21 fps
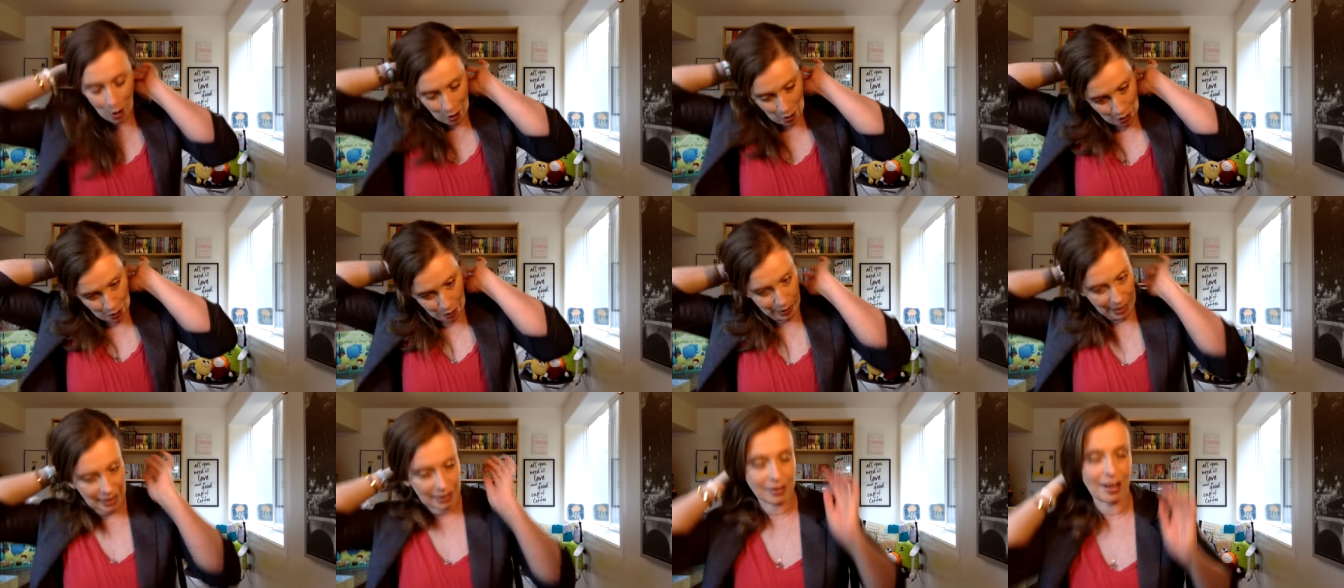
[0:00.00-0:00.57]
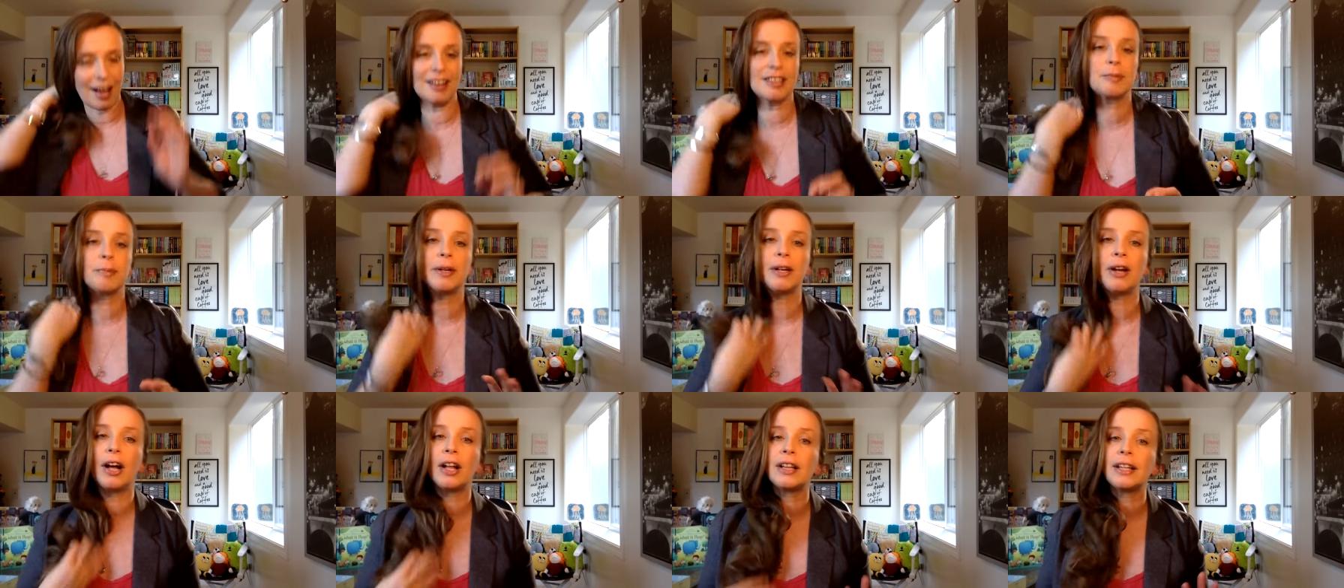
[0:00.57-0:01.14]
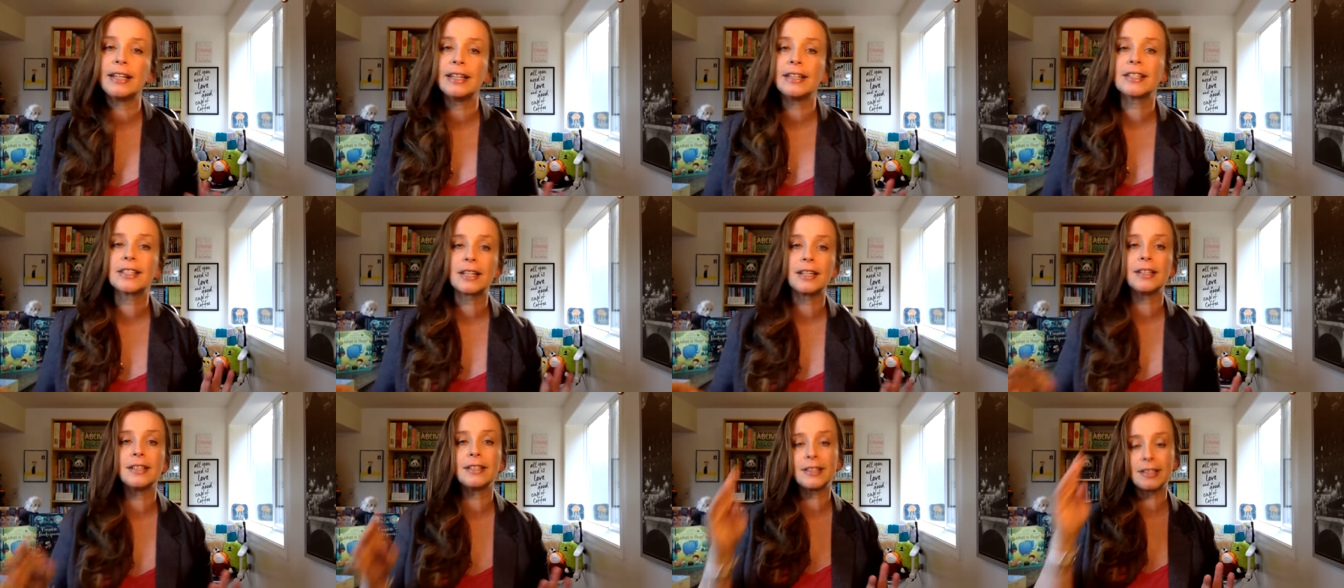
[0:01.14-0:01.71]
Okay, last but not
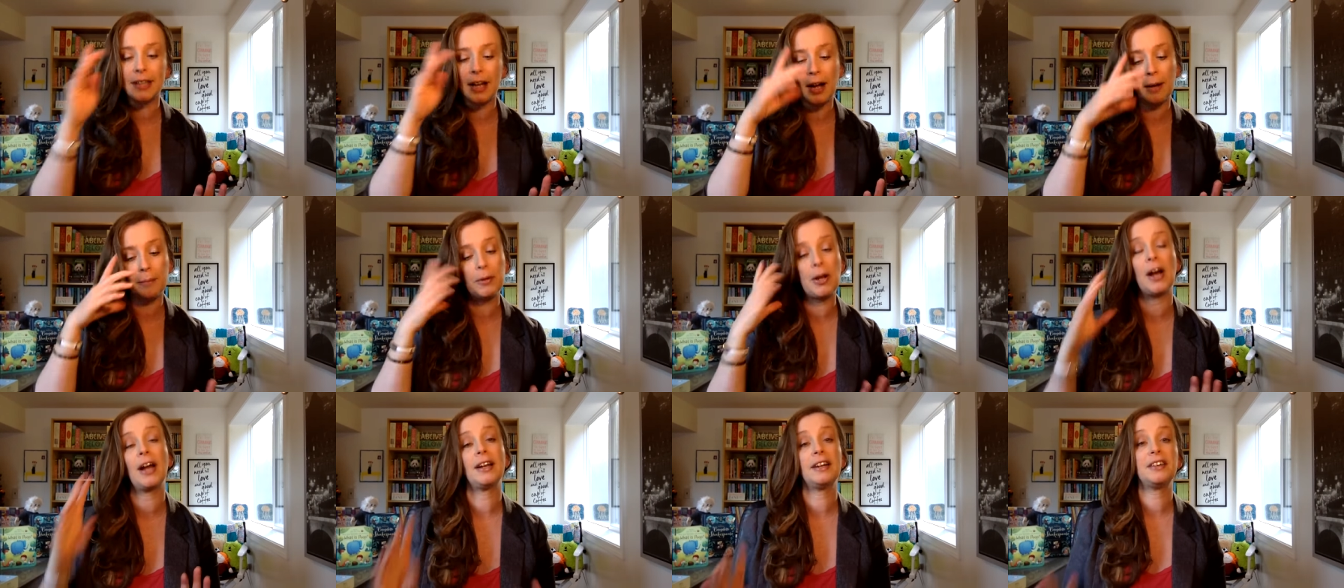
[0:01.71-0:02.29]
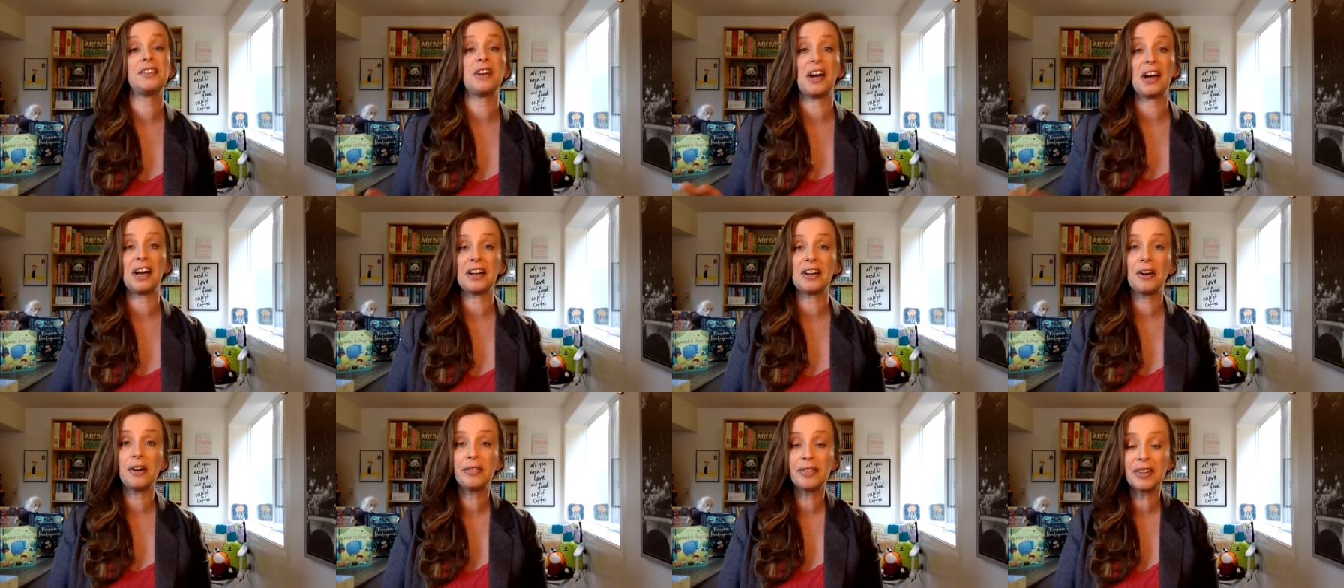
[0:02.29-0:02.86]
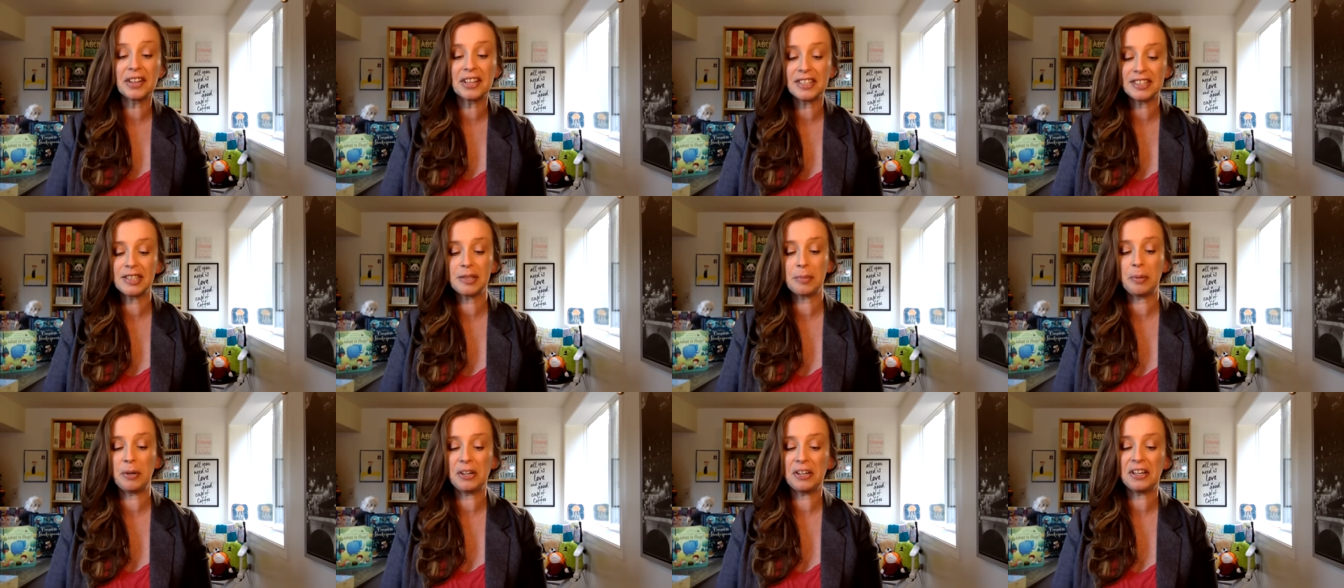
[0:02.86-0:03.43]
least, because I'm kind of dying over
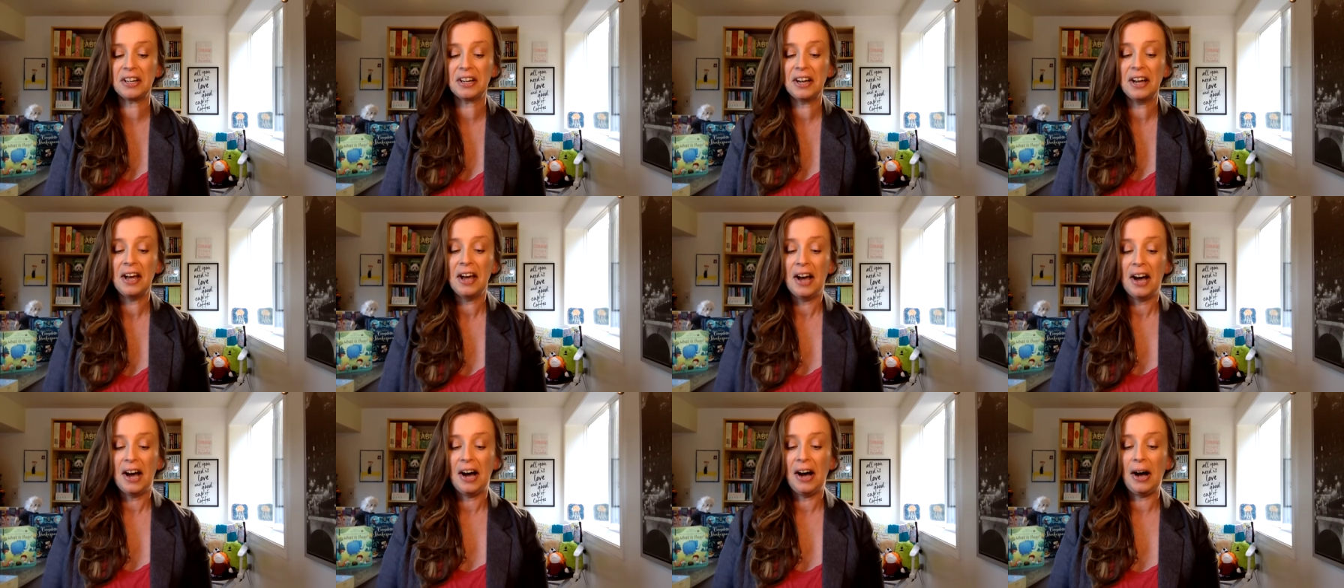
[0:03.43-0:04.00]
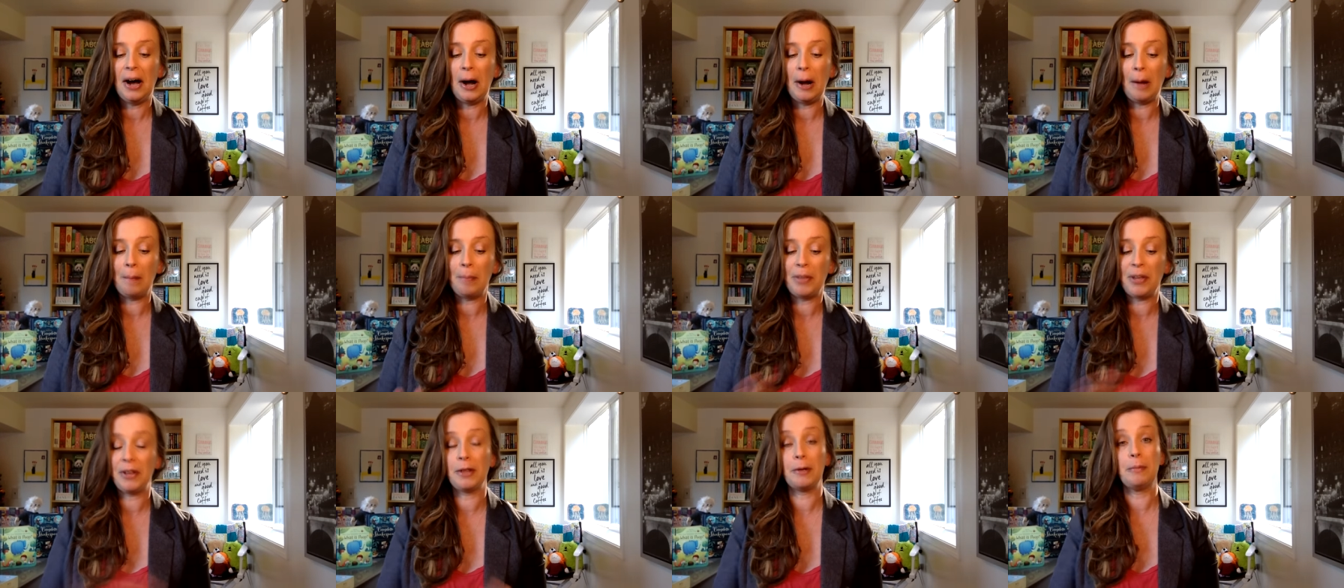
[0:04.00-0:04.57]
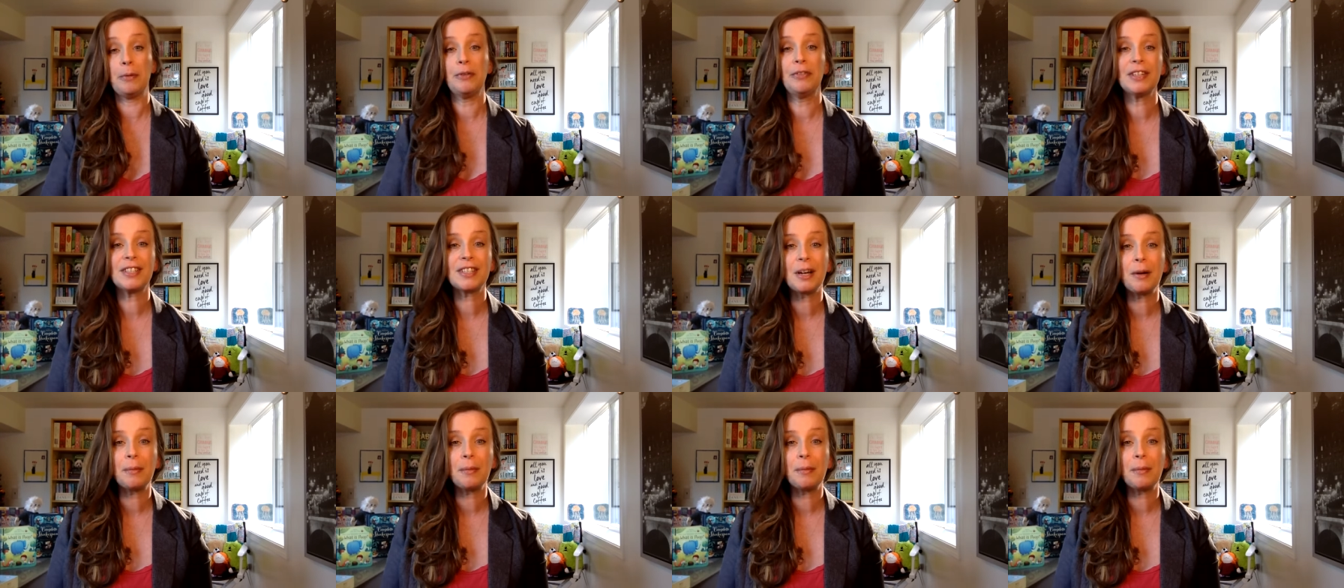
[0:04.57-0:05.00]
this book, um, and the movie's